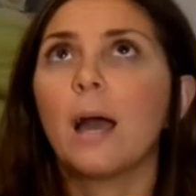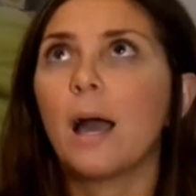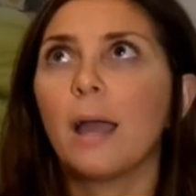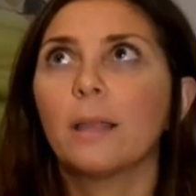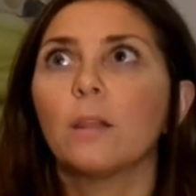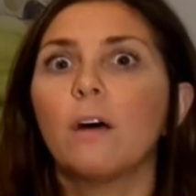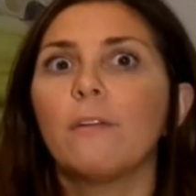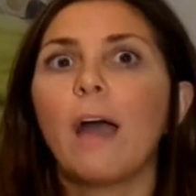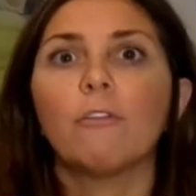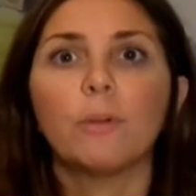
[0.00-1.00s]
I love
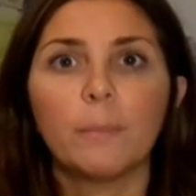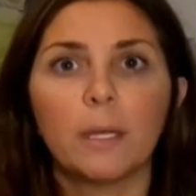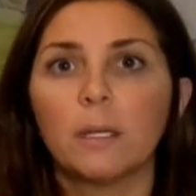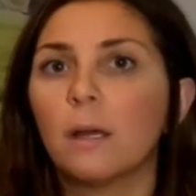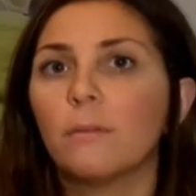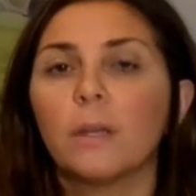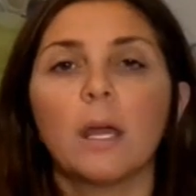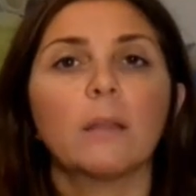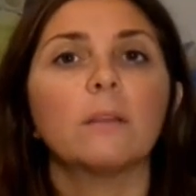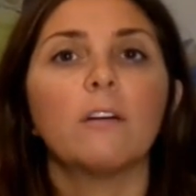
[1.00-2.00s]
every minute of it.
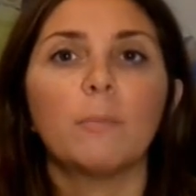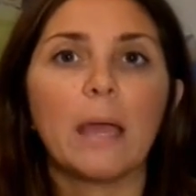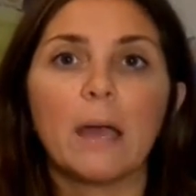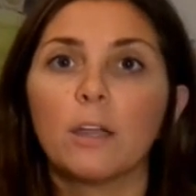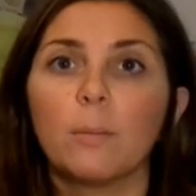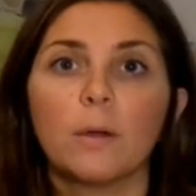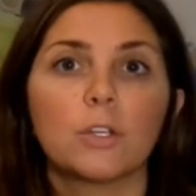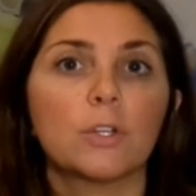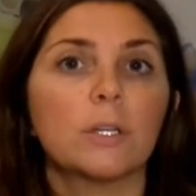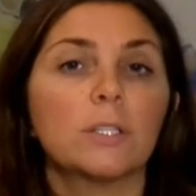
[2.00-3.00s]
I love my
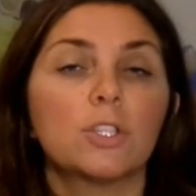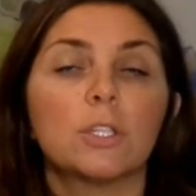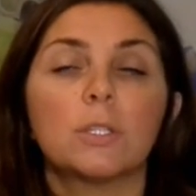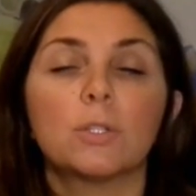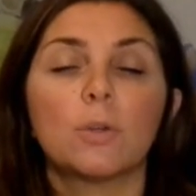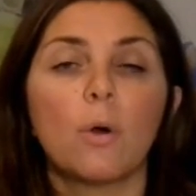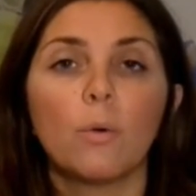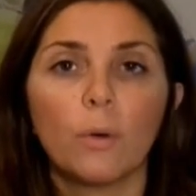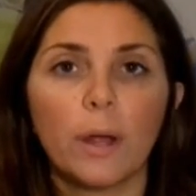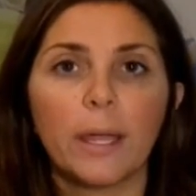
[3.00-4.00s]
acupuncturist. She's so
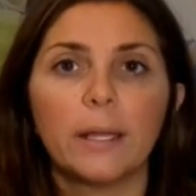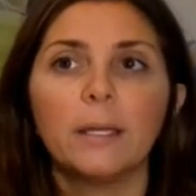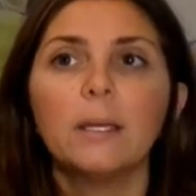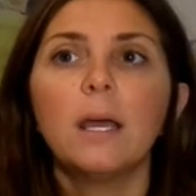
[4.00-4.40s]
great.